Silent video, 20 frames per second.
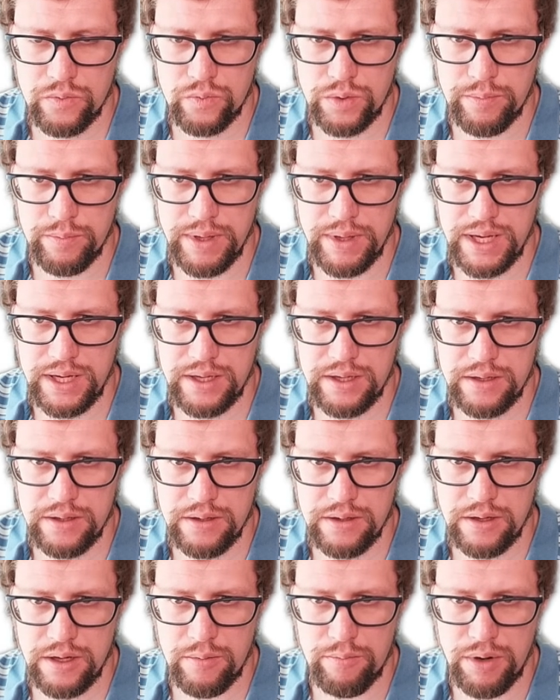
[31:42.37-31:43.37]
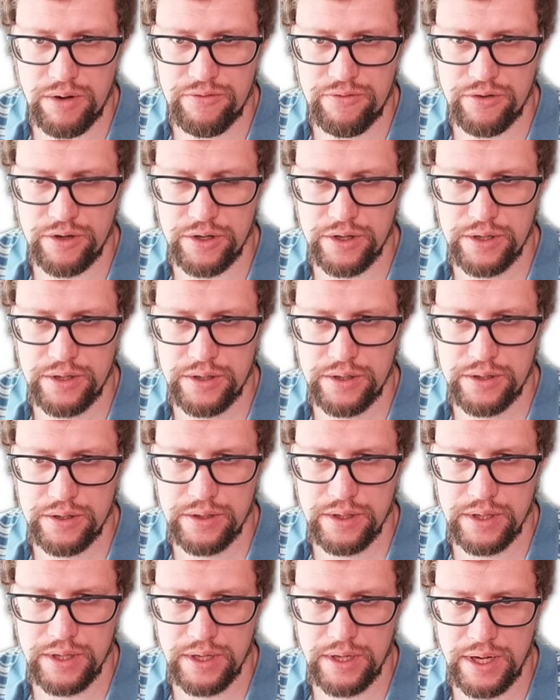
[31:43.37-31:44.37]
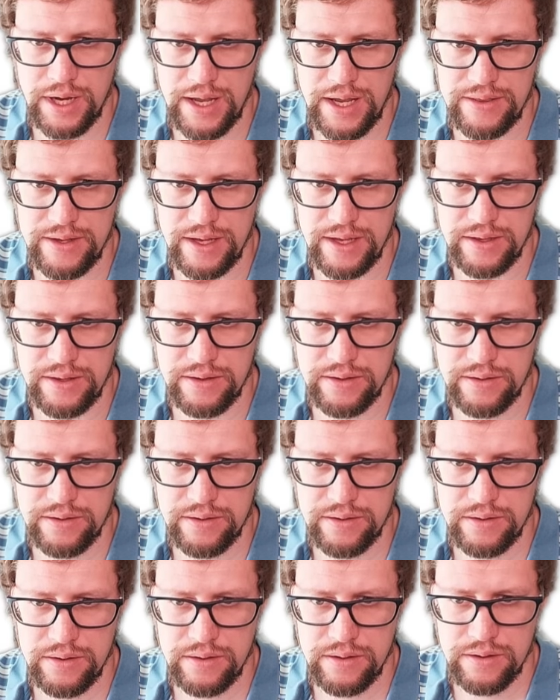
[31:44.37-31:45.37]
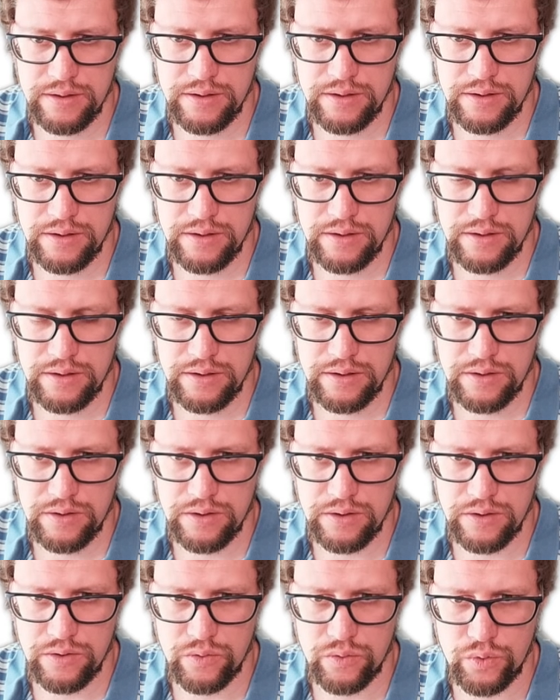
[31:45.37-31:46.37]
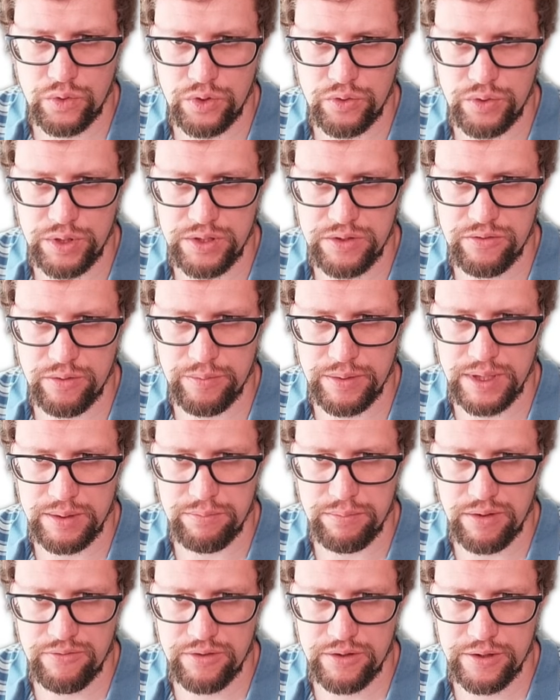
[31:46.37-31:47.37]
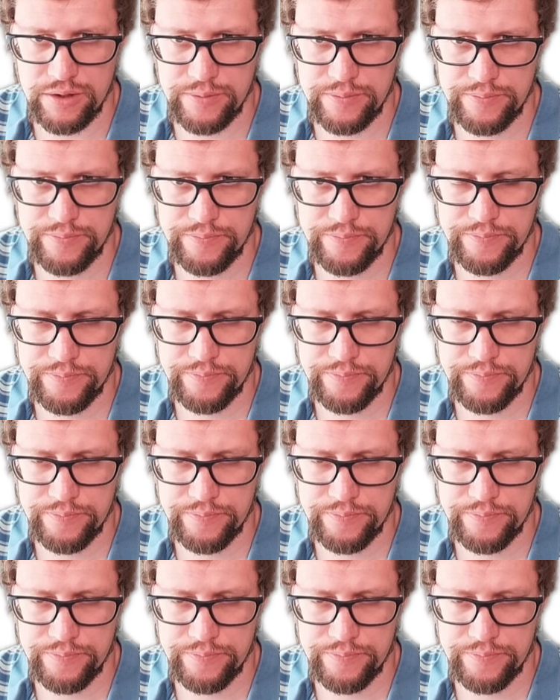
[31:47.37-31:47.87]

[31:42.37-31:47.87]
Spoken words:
We make a buffer and then we read from that buffer.